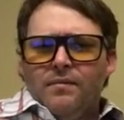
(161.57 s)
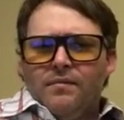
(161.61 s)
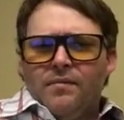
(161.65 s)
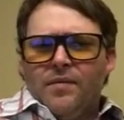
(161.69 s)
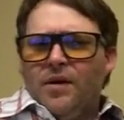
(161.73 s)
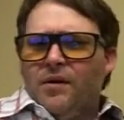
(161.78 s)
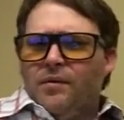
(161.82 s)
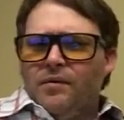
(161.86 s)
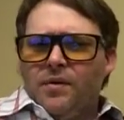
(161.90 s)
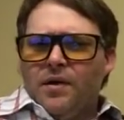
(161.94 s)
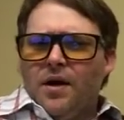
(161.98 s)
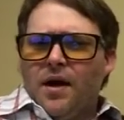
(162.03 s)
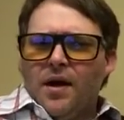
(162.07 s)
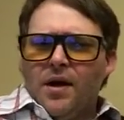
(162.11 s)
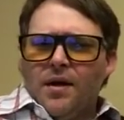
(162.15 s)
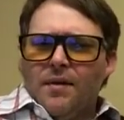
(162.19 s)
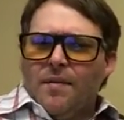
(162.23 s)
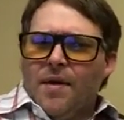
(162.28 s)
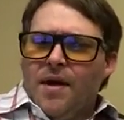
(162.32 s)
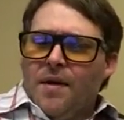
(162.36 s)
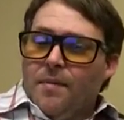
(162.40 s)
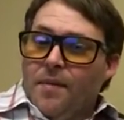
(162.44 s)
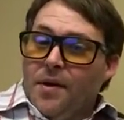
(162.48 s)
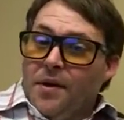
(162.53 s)
don't talk
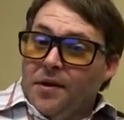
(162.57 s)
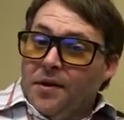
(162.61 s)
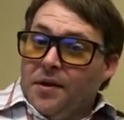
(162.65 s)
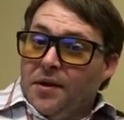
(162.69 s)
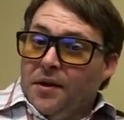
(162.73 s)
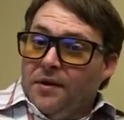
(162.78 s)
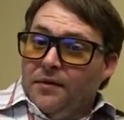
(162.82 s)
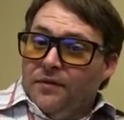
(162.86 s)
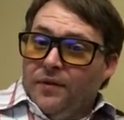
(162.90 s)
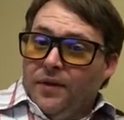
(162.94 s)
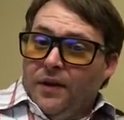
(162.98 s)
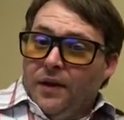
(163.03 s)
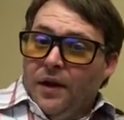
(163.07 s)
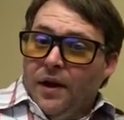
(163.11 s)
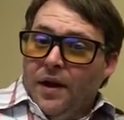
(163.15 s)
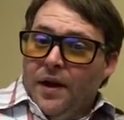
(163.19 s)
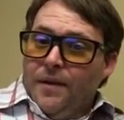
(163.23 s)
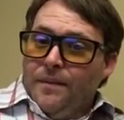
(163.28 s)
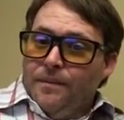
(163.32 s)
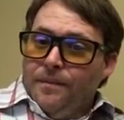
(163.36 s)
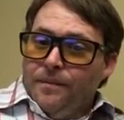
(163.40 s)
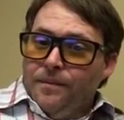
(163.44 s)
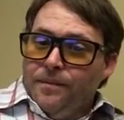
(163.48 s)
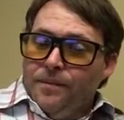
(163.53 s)
about myself a
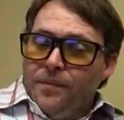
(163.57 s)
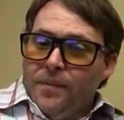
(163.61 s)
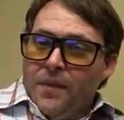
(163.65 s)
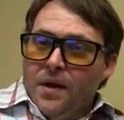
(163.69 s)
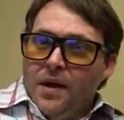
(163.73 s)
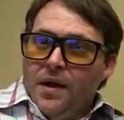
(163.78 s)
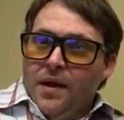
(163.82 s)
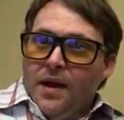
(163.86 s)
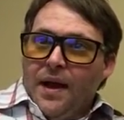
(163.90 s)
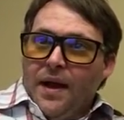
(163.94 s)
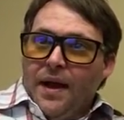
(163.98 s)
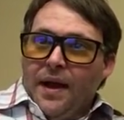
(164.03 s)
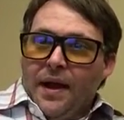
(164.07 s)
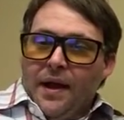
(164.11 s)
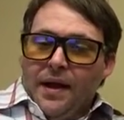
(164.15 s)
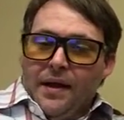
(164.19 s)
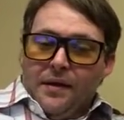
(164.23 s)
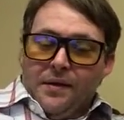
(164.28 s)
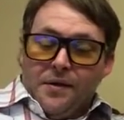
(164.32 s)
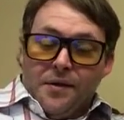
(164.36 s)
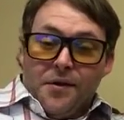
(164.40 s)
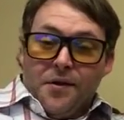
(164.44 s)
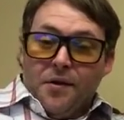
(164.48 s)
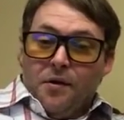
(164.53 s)
lot.
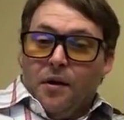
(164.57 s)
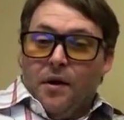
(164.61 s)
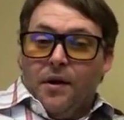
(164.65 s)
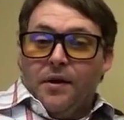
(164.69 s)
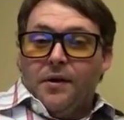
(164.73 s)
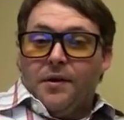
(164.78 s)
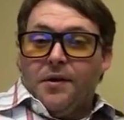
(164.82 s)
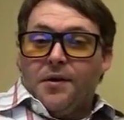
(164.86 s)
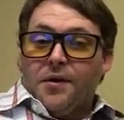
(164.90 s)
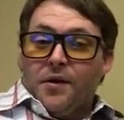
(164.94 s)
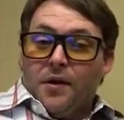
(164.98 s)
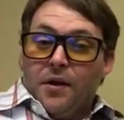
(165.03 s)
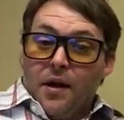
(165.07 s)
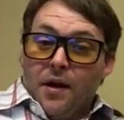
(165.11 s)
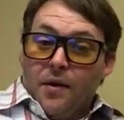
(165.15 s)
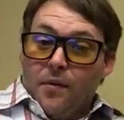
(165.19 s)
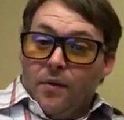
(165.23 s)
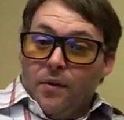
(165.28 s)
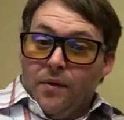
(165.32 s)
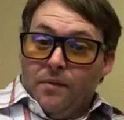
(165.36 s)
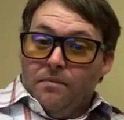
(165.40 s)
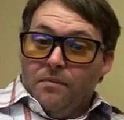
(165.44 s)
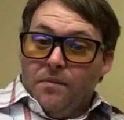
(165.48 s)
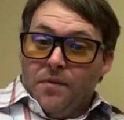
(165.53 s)
And so I just thought I
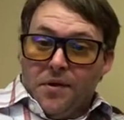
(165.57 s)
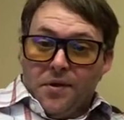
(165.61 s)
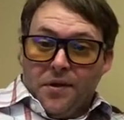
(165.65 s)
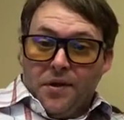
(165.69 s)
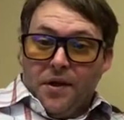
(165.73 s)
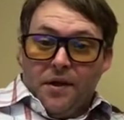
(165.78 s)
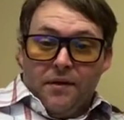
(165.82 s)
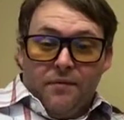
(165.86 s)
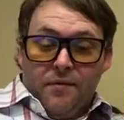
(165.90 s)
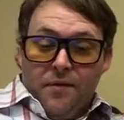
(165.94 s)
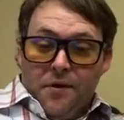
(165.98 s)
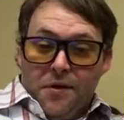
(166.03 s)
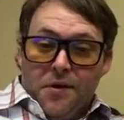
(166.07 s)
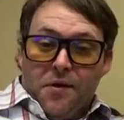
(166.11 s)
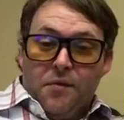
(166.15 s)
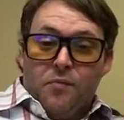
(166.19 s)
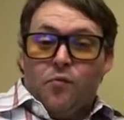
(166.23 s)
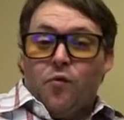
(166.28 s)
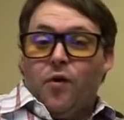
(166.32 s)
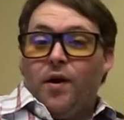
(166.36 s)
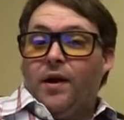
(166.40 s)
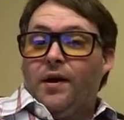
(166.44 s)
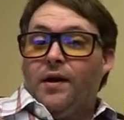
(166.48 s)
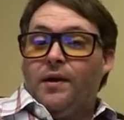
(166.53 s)
would just give you
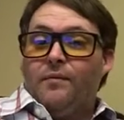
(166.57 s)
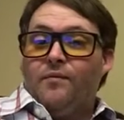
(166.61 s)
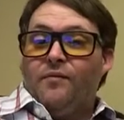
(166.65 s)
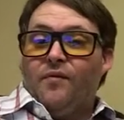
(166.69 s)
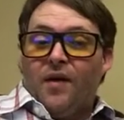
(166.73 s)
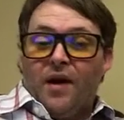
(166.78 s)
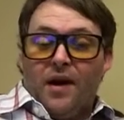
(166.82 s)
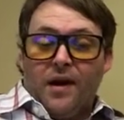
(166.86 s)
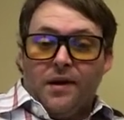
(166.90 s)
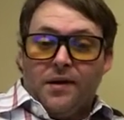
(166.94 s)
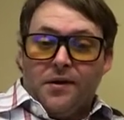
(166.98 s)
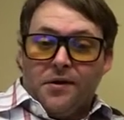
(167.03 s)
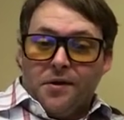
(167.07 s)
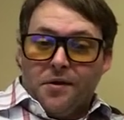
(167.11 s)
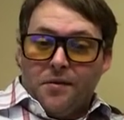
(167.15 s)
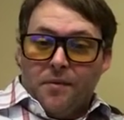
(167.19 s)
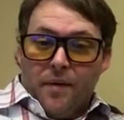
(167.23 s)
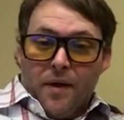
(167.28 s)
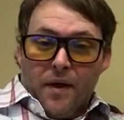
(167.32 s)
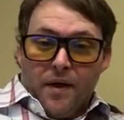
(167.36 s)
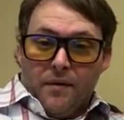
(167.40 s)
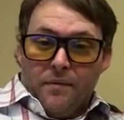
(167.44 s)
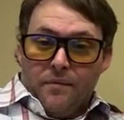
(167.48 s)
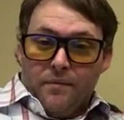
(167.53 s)
some random facts
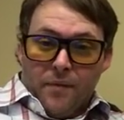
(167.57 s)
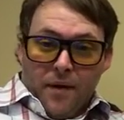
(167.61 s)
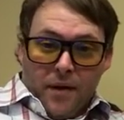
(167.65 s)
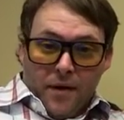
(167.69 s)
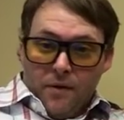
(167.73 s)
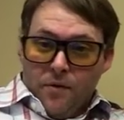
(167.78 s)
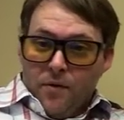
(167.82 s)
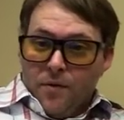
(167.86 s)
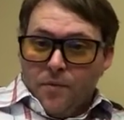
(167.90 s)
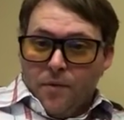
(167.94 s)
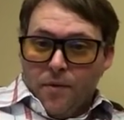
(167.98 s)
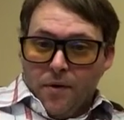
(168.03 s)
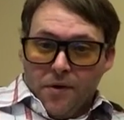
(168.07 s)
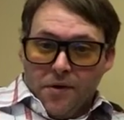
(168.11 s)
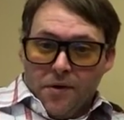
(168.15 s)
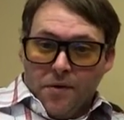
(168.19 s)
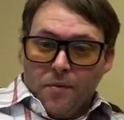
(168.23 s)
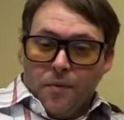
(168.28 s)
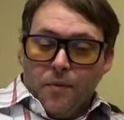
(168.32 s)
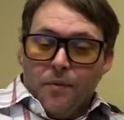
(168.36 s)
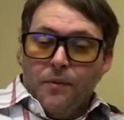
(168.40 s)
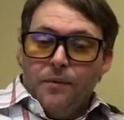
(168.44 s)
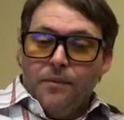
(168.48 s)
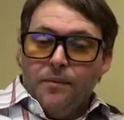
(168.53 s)
about your
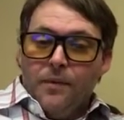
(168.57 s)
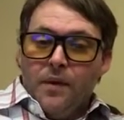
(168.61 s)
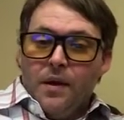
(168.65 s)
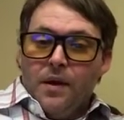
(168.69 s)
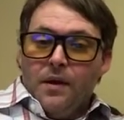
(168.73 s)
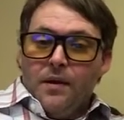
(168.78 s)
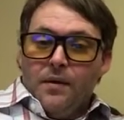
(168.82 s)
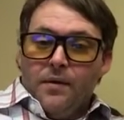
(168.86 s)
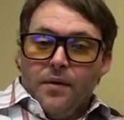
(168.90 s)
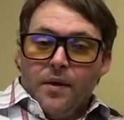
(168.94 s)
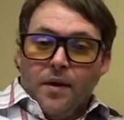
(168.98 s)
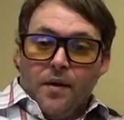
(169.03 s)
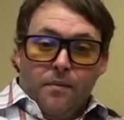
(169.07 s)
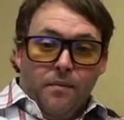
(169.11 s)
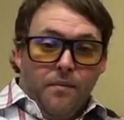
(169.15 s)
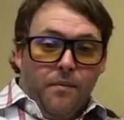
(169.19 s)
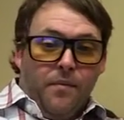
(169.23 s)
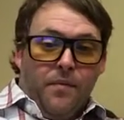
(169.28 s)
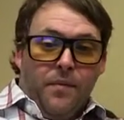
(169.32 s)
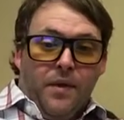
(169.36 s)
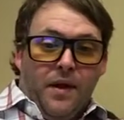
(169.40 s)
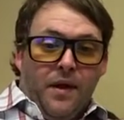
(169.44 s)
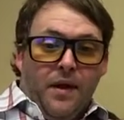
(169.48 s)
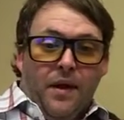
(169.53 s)
principal that
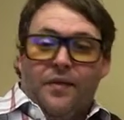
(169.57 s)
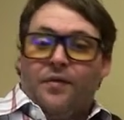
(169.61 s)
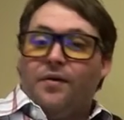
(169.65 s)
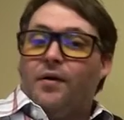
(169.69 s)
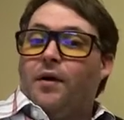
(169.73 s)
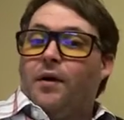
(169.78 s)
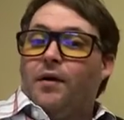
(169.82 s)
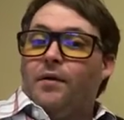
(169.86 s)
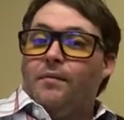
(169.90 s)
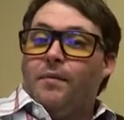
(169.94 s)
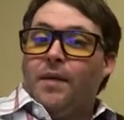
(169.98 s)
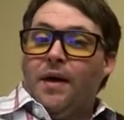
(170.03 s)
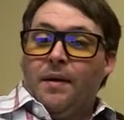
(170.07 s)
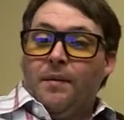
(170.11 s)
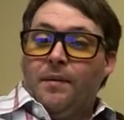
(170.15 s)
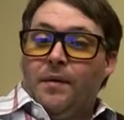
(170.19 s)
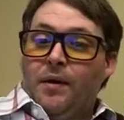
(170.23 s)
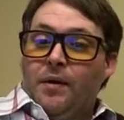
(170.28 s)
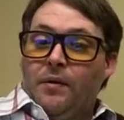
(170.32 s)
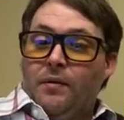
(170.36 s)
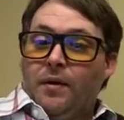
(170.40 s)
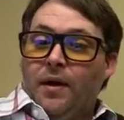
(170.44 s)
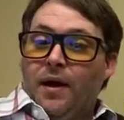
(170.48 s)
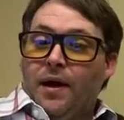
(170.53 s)
I thought maybe
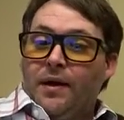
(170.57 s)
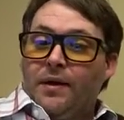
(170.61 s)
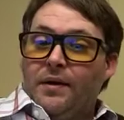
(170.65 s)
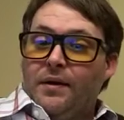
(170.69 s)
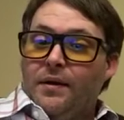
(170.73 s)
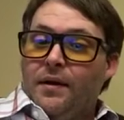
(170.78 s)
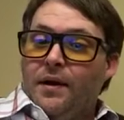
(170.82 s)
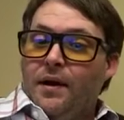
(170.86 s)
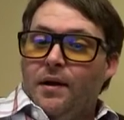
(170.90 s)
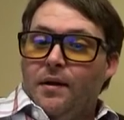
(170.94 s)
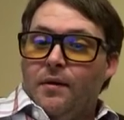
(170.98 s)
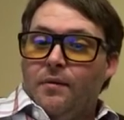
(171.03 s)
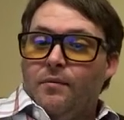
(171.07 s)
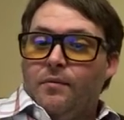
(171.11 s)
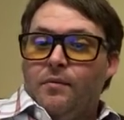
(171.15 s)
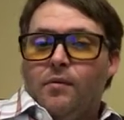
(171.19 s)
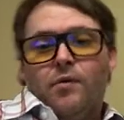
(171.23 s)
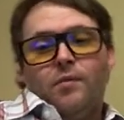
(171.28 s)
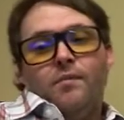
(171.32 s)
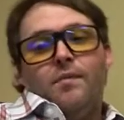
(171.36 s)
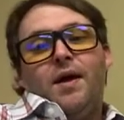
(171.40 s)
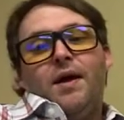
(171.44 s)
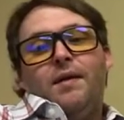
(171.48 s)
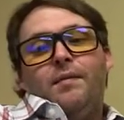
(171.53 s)
you'd like to know,
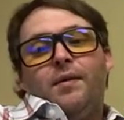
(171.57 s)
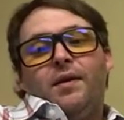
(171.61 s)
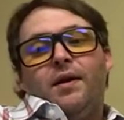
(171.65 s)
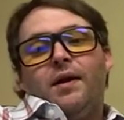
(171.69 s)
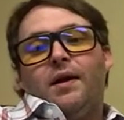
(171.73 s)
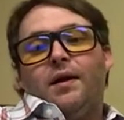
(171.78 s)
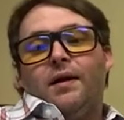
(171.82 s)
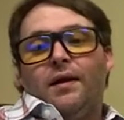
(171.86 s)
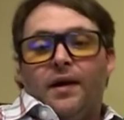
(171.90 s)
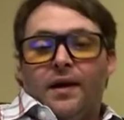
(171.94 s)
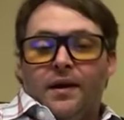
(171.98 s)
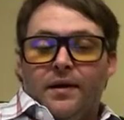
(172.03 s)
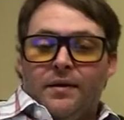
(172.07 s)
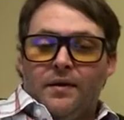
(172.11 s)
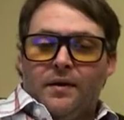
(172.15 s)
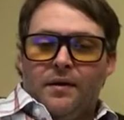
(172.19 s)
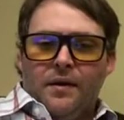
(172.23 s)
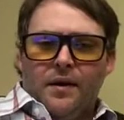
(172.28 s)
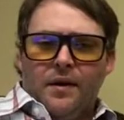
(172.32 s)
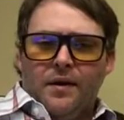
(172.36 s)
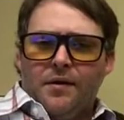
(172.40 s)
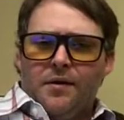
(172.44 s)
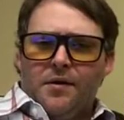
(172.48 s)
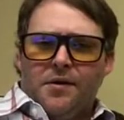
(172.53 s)
or maybe not like to
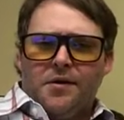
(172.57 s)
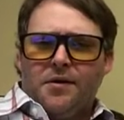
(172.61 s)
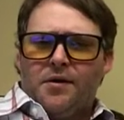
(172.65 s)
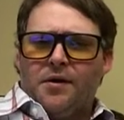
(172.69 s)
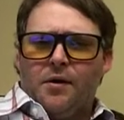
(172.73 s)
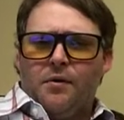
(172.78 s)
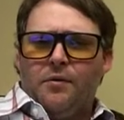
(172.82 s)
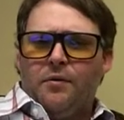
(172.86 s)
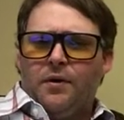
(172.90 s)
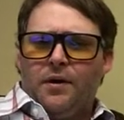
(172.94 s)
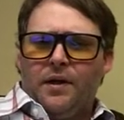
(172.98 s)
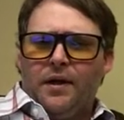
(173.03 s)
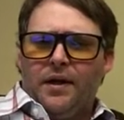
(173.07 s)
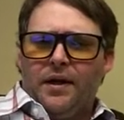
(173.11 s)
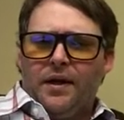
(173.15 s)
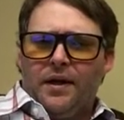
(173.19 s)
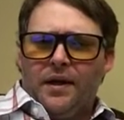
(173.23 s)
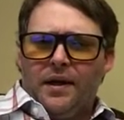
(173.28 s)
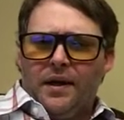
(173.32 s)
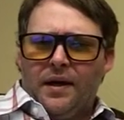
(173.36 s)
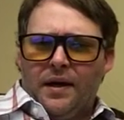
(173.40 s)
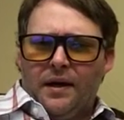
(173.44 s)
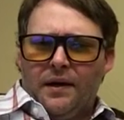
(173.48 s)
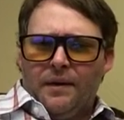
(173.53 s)
know. It's totally,